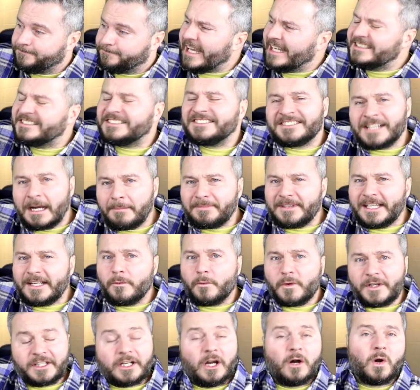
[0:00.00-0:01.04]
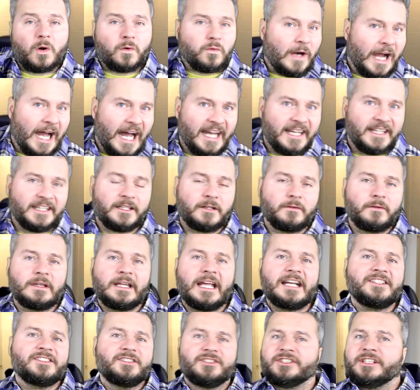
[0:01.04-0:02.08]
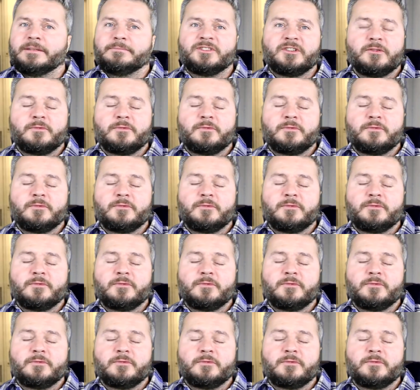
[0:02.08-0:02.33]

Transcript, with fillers: And something would go awry in their relationship.